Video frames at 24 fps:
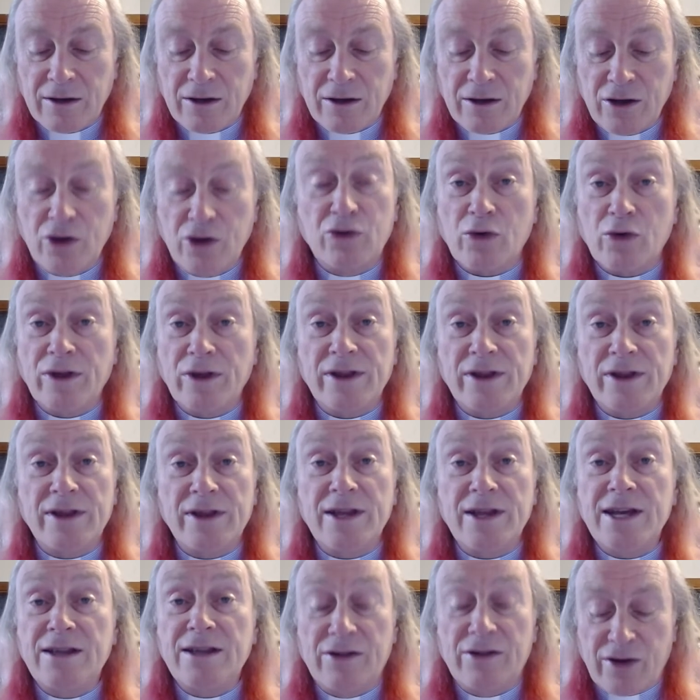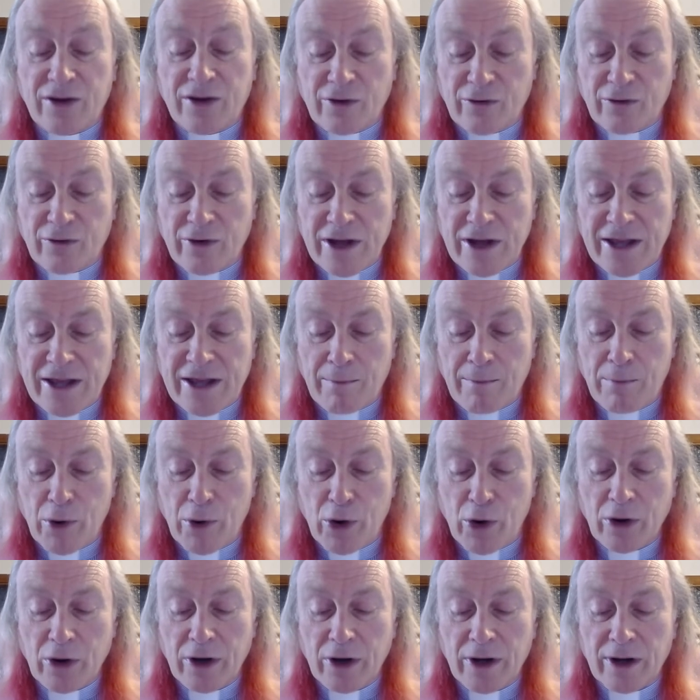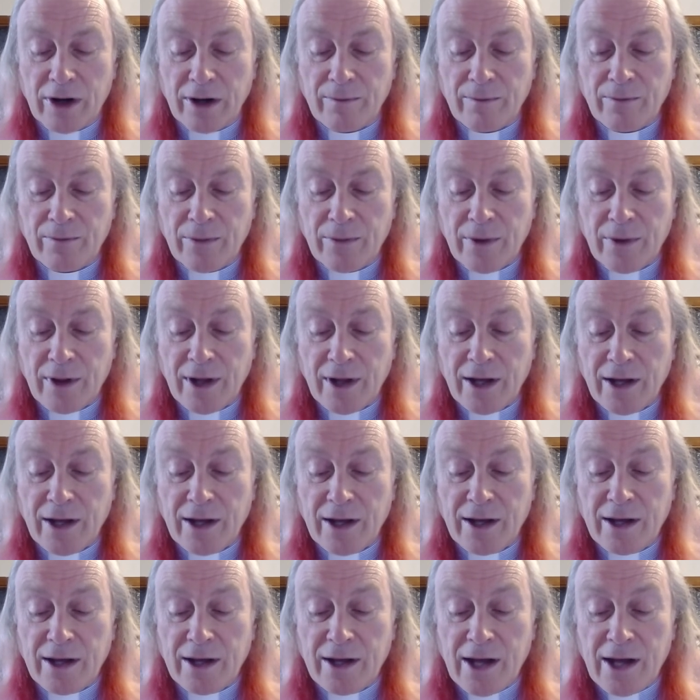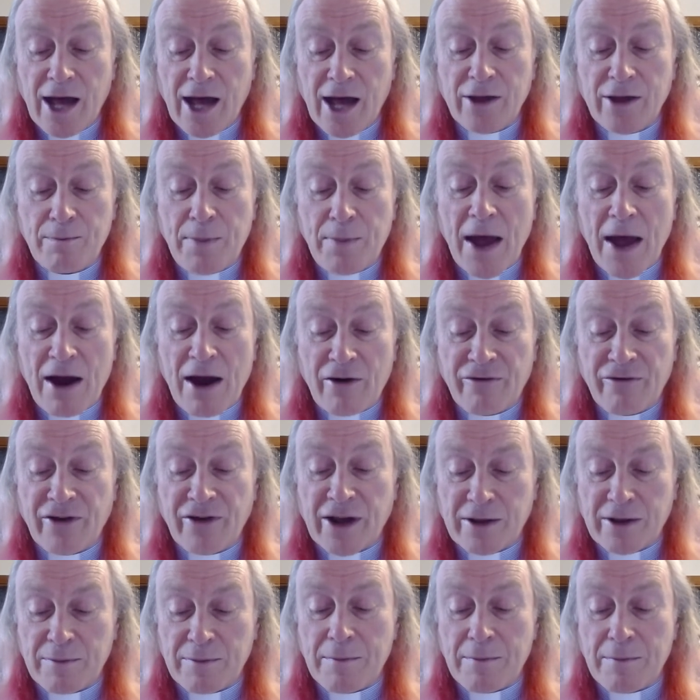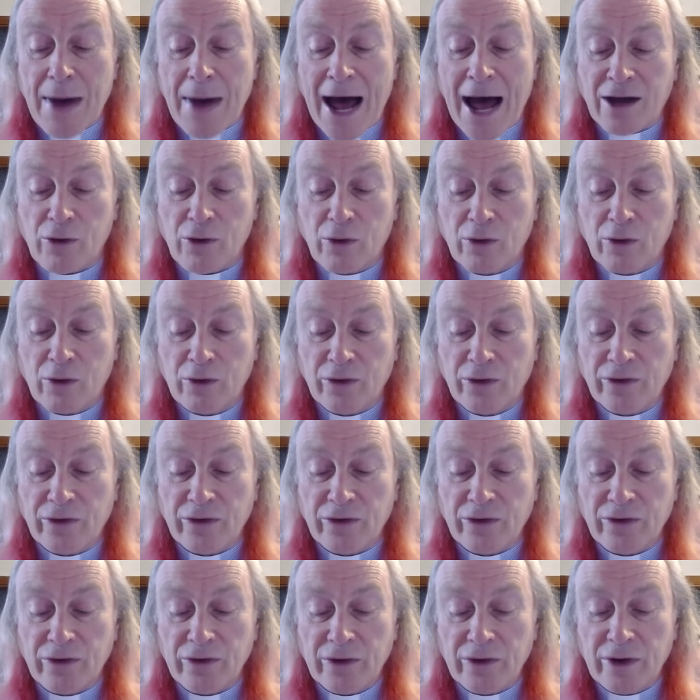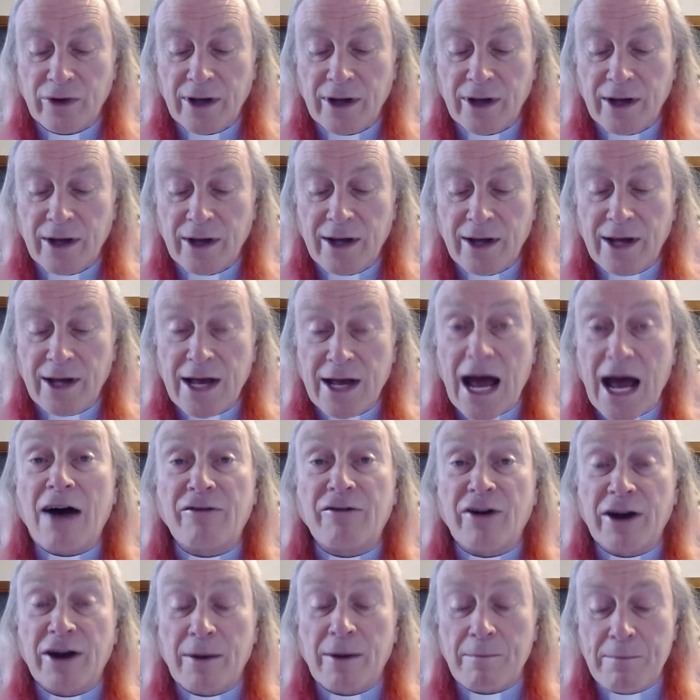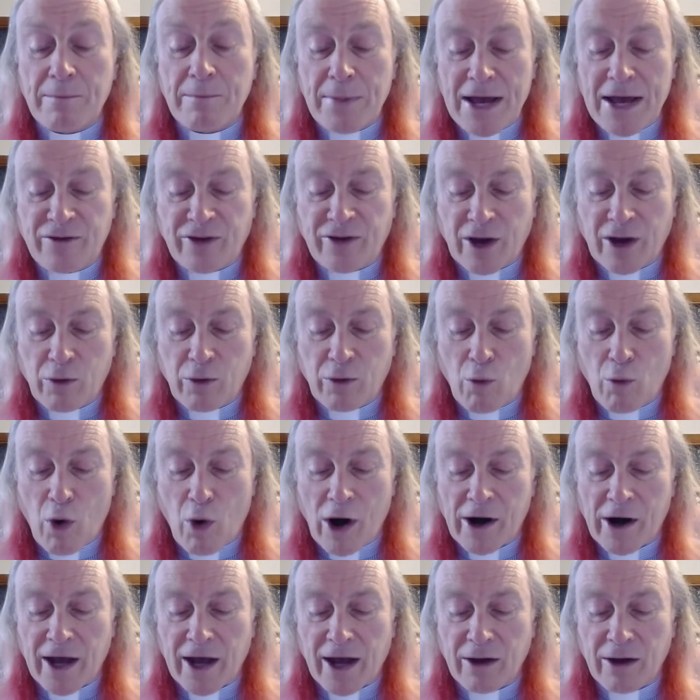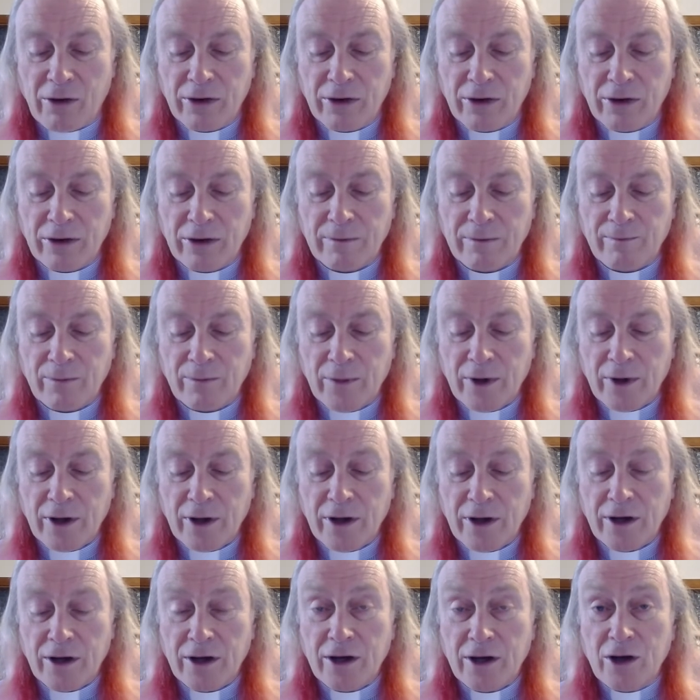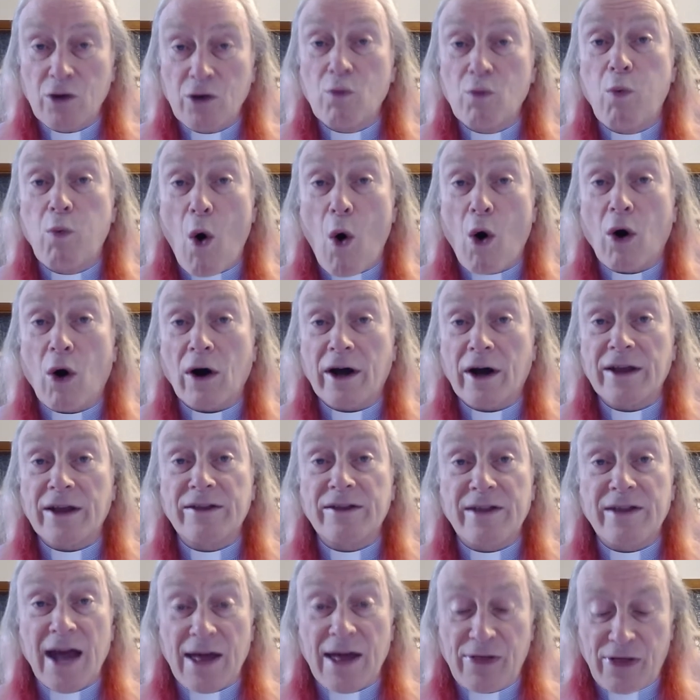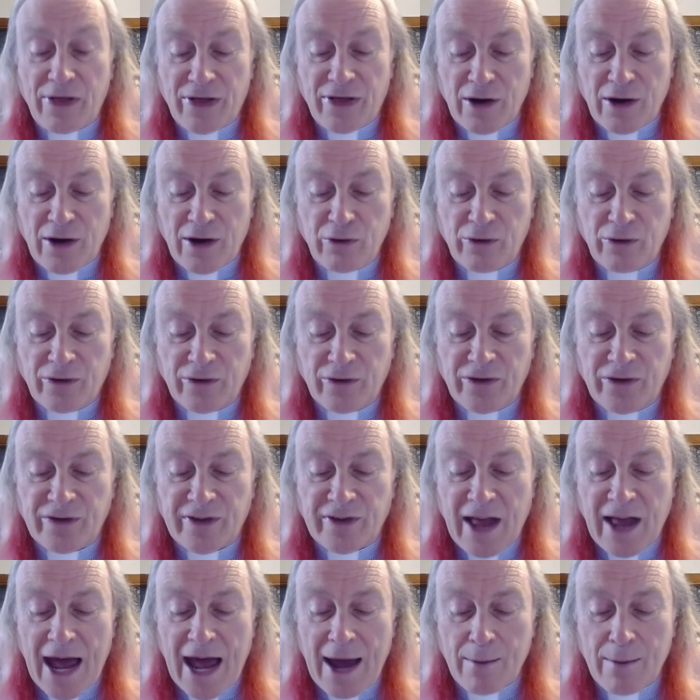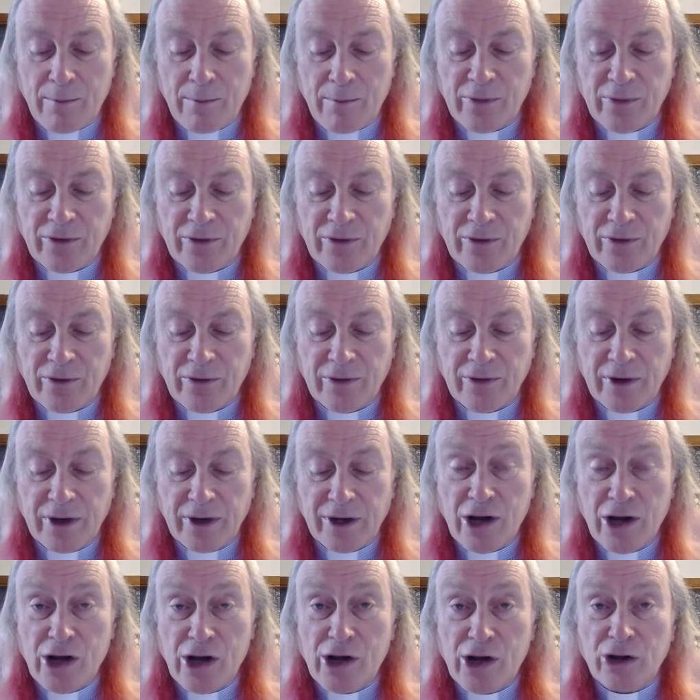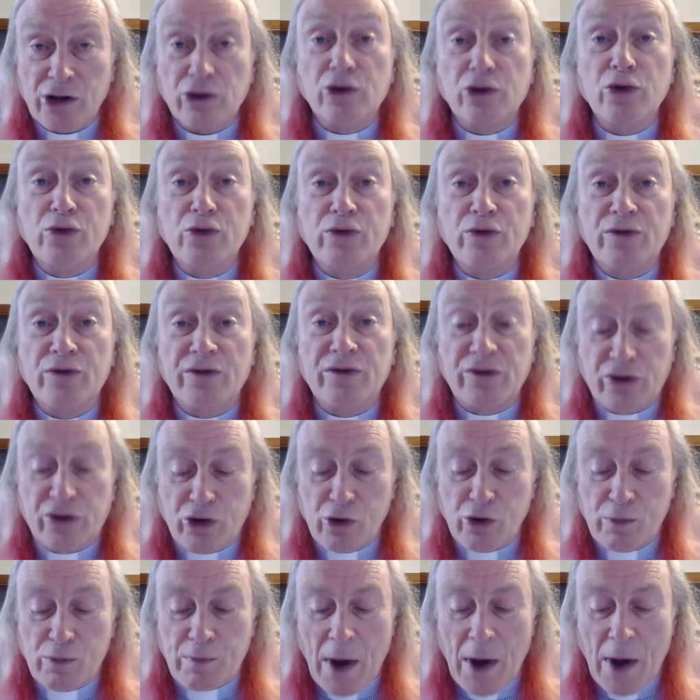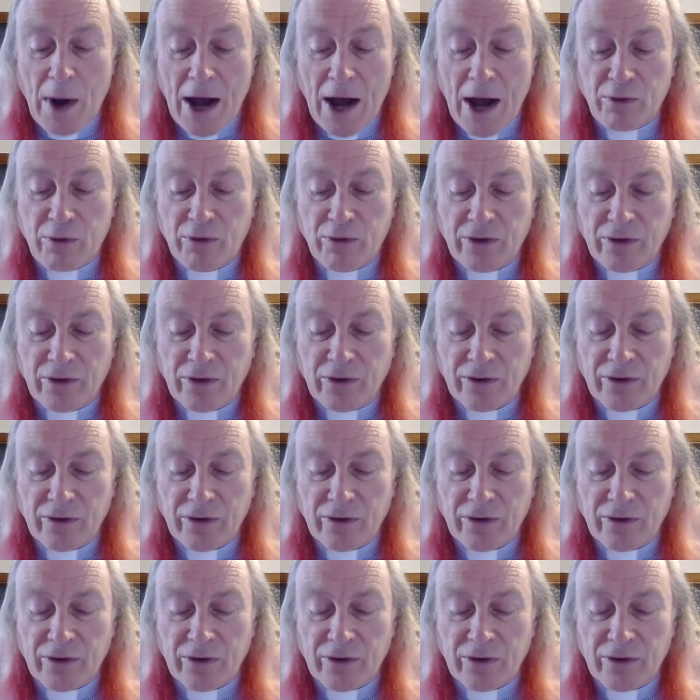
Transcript: You don't need to read a book, hit perfect macros, have an amazing workout, walk 10,000 steps, lose 2 pounds,